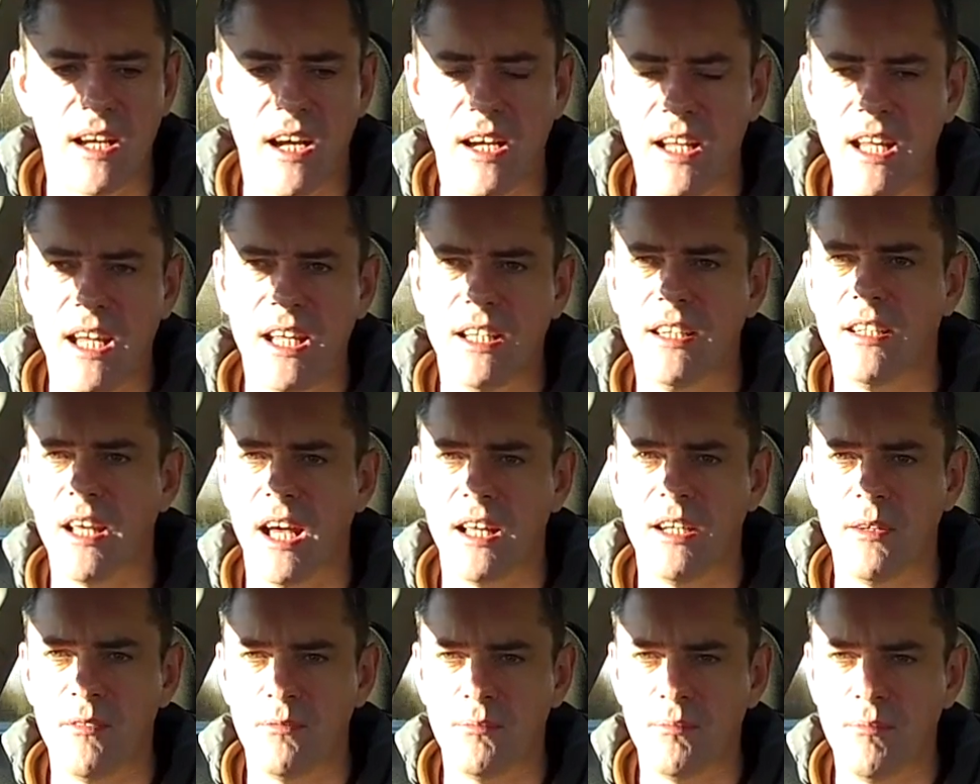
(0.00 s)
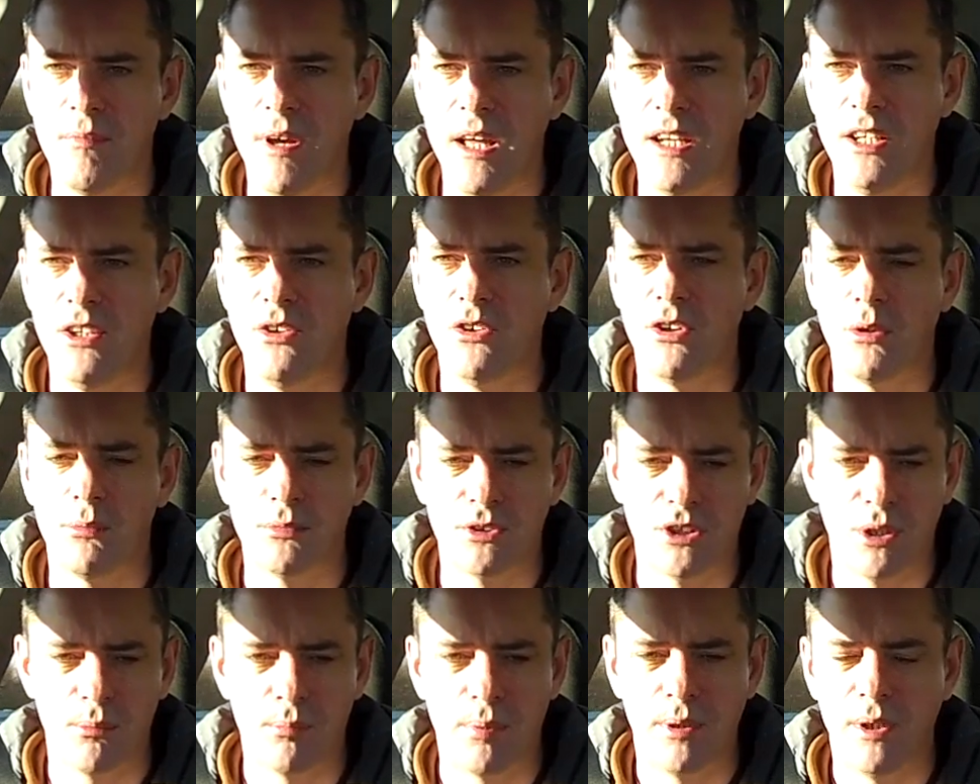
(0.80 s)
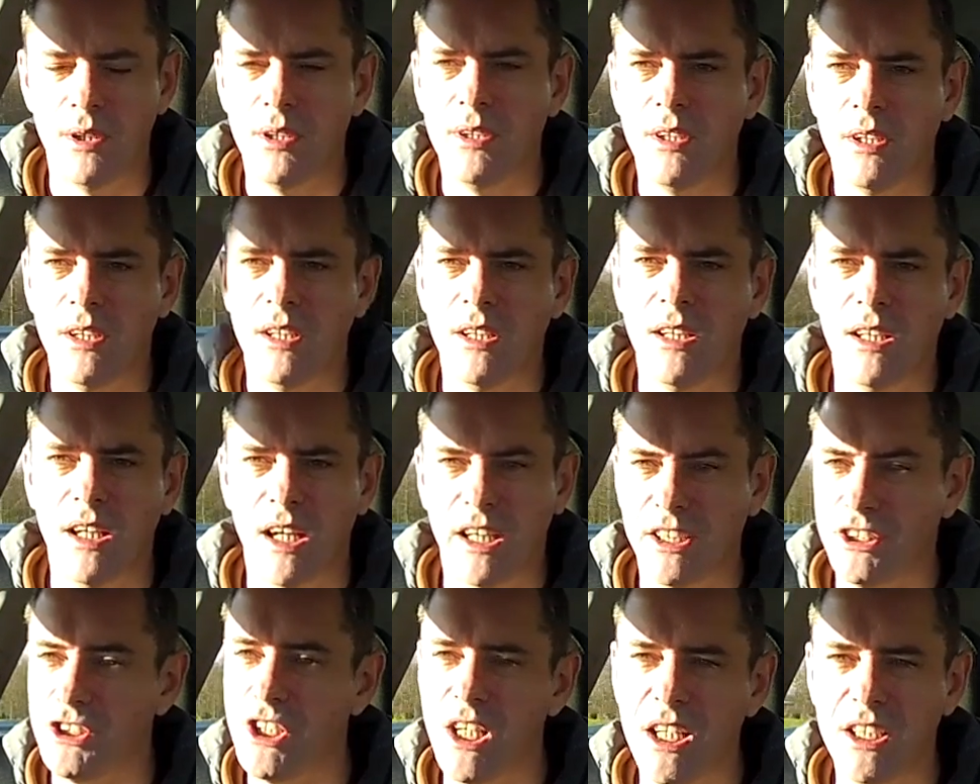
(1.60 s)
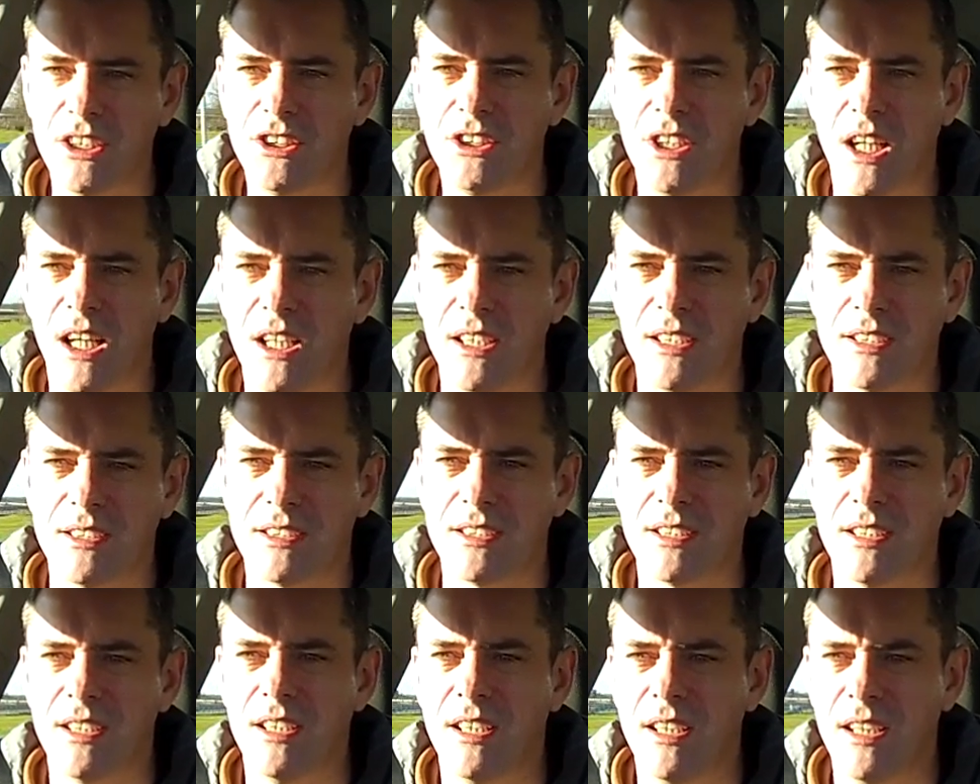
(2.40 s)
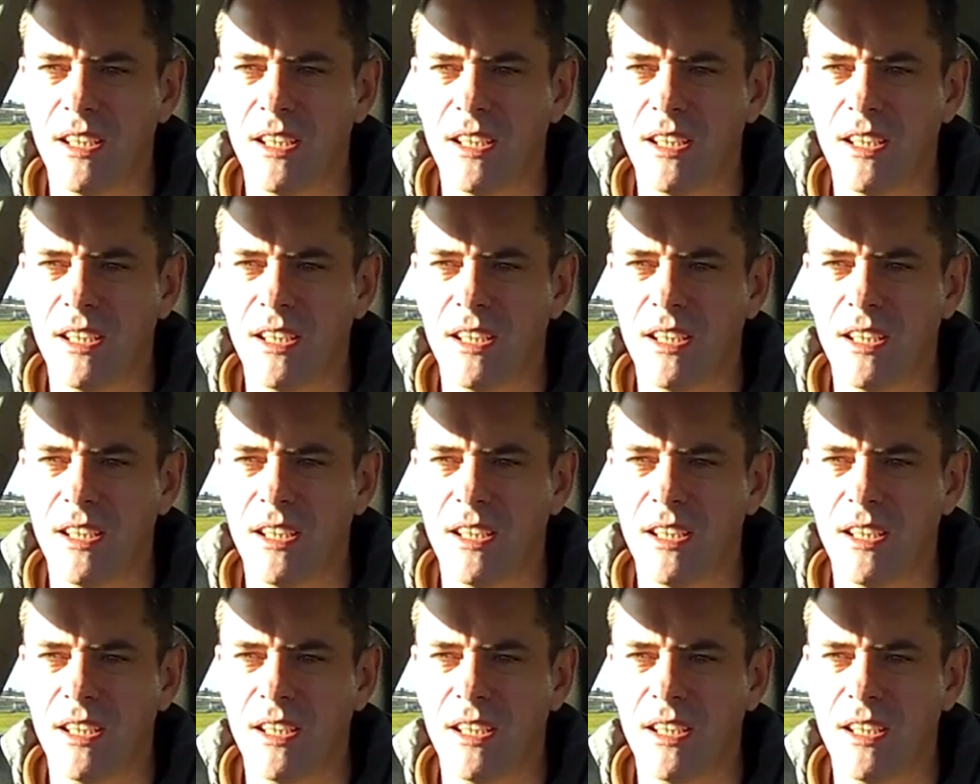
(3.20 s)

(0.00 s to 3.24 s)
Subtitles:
I hit and a menu comes up and I change channels.